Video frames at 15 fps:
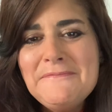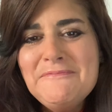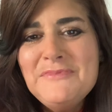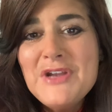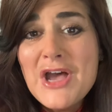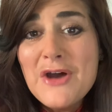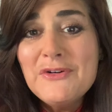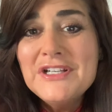
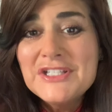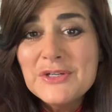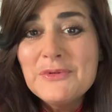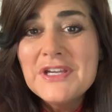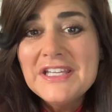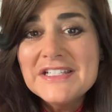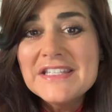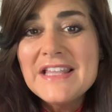know until
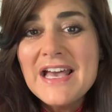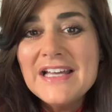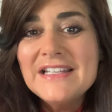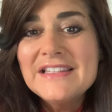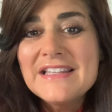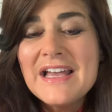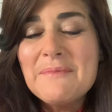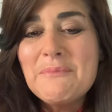we get to
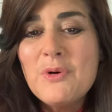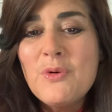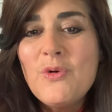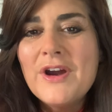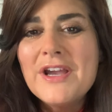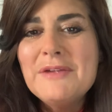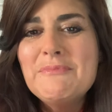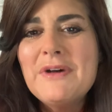that
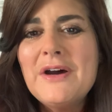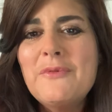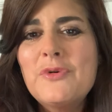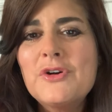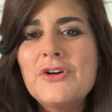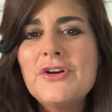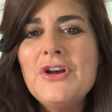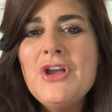point. But
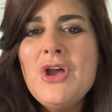we're